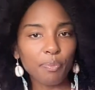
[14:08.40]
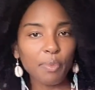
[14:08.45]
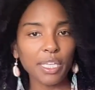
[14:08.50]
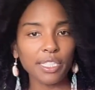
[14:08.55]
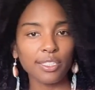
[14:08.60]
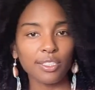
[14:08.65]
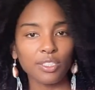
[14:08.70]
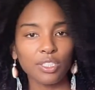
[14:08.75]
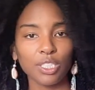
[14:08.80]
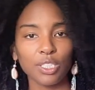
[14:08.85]

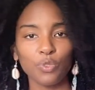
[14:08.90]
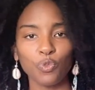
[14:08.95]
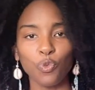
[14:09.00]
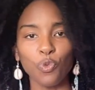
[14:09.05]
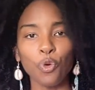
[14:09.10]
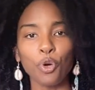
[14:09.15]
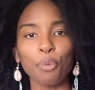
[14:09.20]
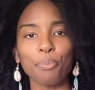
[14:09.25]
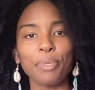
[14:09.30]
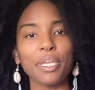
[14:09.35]
messages
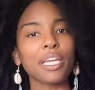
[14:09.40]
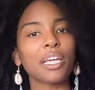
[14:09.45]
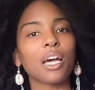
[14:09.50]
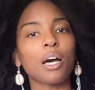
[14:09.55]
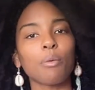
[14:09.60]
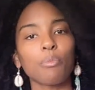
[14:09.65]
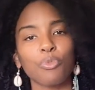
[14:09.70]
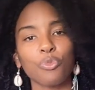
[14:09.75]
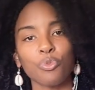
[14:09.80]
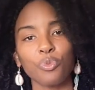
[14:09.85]
for me
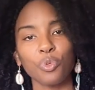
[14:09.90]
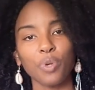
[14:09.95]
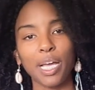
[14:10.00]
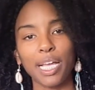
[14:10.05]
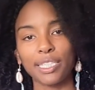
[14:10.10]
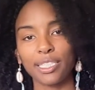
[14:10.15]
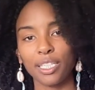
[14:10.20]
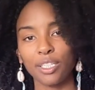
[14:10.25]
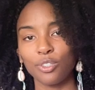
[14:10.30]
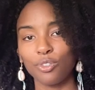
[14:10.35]
come through
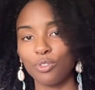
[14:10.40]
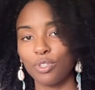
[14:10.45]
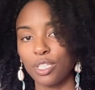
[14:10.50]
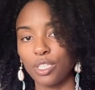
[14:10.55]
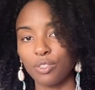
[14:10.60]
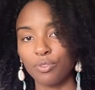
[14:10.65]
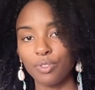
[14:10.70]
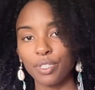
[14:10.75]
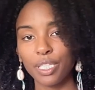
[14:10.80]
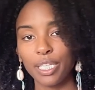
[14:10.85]
as I do
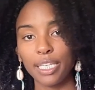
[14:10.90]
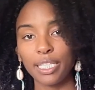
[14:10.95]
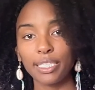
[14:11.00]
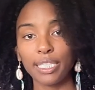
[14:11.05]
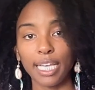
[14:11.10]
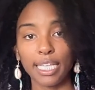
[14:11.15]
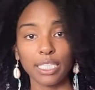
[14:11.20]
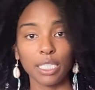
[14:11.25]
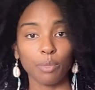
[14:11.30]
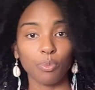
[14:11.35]
these readings,
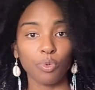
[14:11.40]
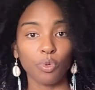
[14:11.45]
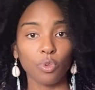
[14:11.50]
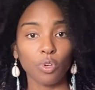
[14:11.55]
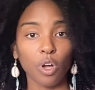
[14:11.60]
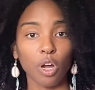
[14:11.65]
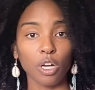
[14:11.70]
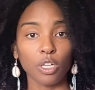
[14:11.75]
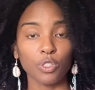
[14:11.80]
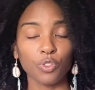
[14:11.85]
as I pull
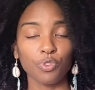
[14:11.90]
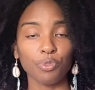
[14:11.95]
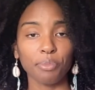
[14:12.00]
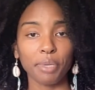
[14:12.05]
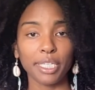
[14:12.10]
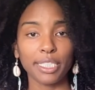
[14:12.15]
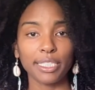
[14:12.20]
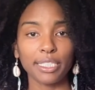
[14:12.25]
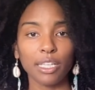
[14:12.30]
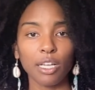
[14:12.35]
cards for
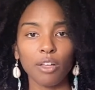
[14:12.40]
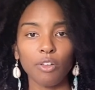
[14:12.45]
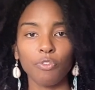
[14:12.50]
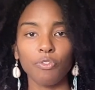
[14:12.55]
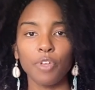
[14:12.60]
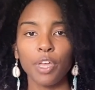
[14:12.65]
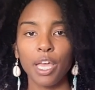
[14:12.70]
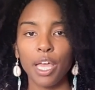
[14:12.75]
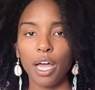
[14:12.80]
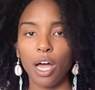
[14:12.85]

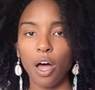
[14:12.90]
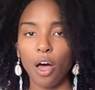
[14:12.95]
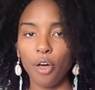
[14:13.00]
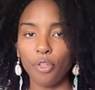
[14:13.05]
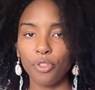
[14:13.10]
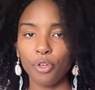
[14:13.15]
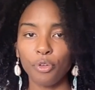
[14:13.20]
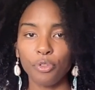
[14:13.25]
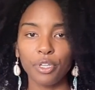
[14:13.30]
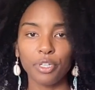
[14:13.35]
myself.
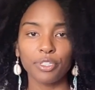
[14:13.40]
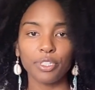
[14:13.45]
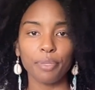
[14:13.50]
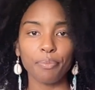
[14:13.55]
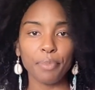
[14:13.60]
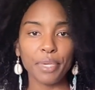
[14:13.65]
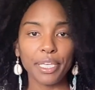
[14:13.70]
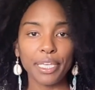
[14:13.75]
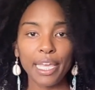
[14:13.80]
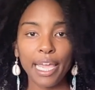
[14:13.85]
Although there's a
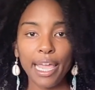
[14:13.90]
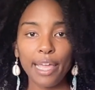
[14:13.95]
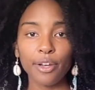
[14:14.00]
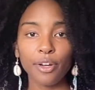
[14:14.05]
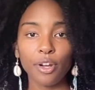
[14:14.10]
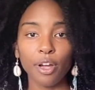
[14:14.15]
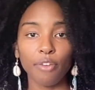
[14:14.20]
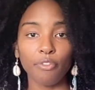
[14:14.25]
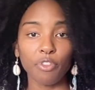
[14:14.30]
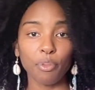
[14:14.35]

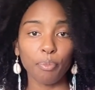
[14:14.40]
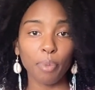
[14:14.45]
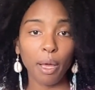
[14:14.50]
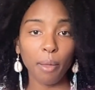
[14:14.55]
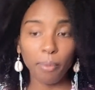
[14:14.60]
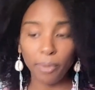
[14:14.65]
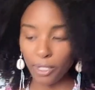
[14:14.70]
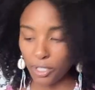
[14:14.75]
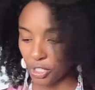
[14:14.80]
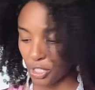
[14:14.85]
mediator of the
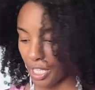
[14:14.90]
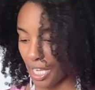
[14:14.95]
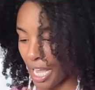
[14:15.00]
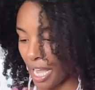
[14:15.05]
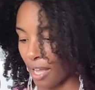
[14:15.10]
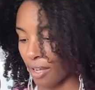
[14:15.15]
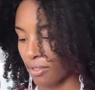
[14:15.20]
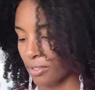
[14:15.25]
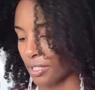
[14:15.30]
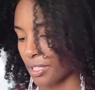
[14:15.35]
publishing
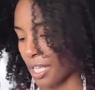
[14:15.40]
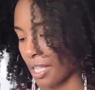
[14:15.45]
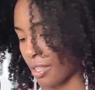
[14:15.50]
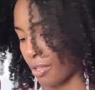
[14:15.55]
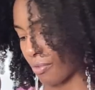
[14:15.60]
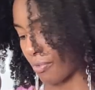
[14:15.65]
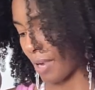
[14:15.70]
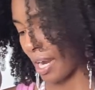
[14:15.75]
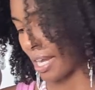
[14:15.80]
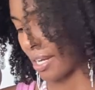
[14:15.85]
house and
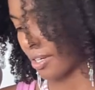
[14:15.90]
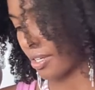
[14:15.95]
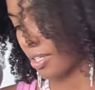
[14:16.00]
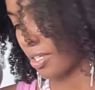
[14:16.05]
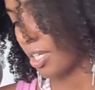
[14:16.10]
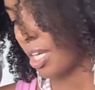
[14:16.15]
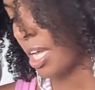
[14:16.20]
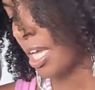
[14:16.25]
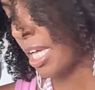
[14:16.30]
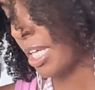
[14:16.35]
the
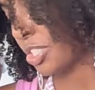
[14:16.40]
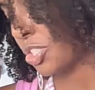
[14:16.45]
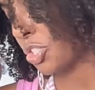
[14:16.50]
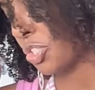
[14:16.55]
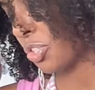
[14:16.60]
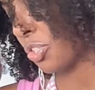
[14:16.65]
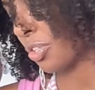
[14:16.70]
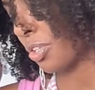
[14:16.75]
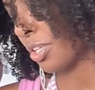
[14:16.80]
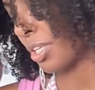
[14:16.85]
writer,
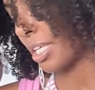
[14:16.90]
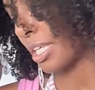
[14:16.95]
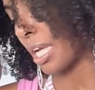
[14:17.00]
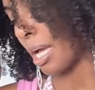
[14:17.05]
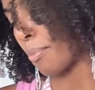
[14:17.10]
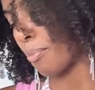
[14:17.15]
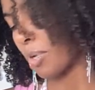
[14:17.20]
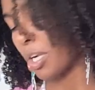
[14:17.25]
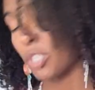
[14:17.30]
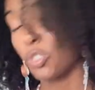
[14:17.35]
Cheryl
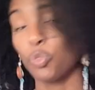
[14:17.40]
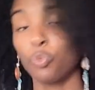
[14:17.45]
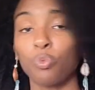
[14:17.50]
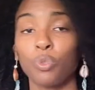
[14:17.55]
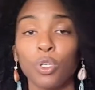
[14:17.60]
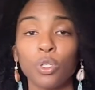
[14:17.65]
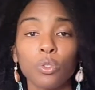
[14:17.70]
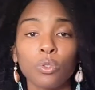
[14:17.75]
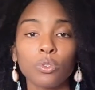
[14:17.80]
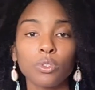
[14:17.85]

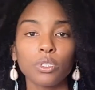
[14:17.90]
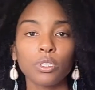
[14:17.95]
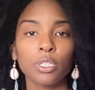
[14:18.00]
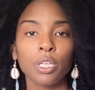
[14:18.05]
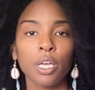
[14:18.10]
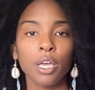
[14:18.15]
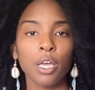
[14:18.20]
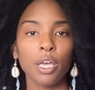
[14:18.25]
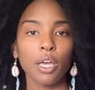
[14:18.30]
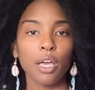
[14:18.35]
Yambrach-Rose,
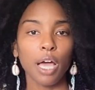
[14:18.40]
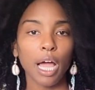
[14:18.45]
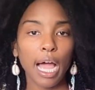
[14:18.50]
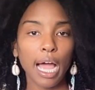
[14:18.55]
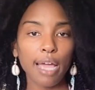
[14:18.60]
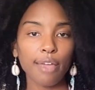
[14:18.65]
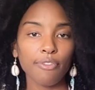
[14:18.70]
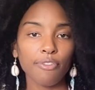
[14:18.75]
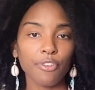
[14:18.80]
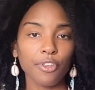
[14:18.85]

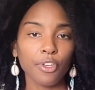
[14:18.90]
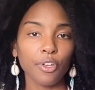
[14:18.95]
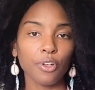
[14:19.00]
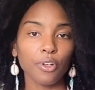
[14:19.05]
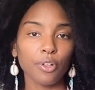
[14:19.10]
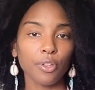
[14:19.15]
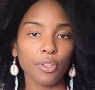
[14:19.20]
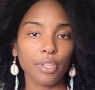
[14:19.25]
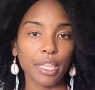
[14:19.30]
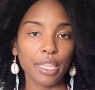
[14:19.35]
I
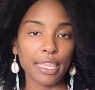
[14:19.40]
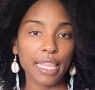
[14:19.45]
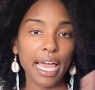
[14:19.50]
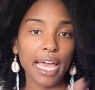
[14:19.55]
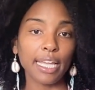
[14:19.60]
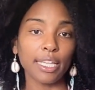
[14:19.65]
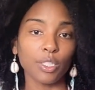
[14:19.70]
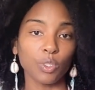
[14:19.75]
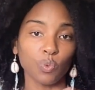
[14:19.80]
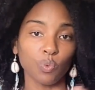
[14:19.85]
feel that
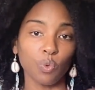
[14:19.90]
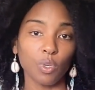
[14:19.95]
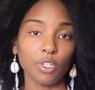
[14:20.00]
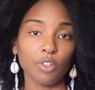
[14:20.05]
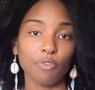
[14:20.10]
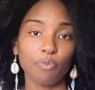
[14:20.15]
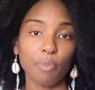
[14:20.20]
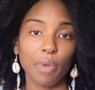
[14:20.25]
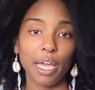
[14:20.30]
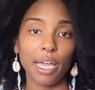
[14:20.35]
that is one
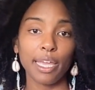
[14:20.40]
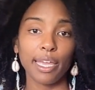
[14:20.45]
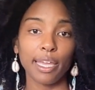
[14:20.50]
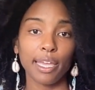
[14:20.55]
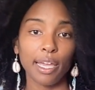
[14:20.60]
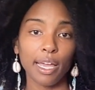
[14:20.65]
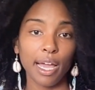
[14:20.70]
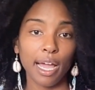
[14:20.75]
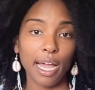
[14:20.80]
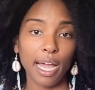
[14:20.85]
of
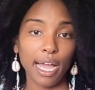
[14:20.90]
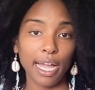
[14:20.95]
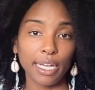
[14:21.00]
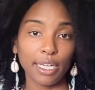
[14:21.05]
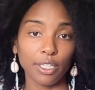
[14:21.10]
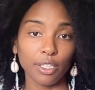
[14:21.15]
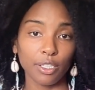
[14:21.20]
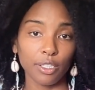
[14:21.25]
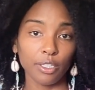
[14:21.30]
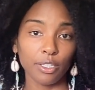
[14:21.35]
my
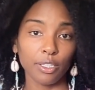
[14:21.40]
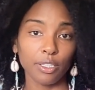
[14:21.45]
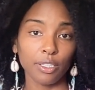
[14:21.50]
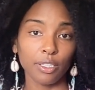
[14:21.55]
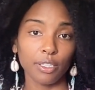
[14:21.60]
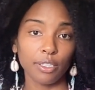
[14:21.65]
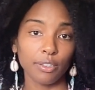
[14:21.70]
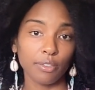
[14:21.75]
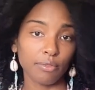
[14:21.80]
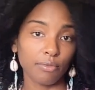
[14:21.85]
higher
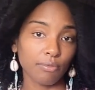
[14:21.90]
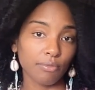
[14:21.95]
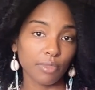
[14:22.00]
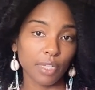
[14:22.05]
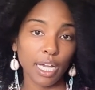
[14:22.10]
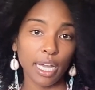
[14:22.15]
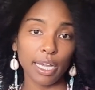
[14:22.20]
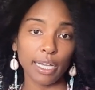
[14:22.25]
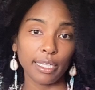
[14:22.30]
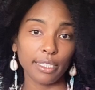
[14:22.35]

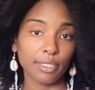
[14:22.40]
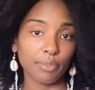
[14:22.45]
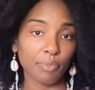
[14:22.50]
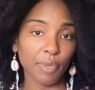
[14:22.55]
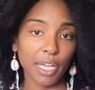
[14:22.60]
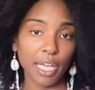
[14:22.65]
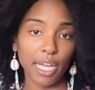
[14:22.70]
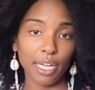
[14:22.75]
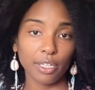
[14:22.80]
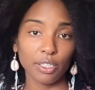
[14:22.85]
guides,
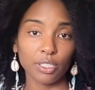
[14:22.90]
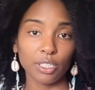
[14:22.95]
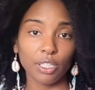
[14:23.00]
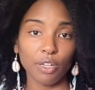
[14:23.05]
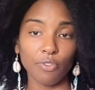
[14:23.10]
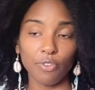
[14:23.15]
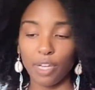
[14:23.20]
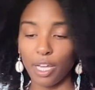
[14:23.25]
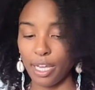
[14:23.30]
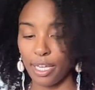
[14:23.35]
my higher
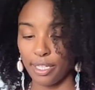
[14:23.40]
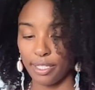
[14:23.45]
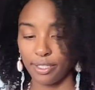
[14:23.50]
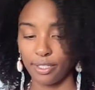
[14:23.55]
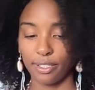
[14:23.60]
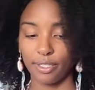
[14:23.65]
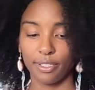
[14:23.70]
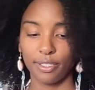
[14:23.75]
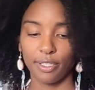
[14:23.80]
self guides.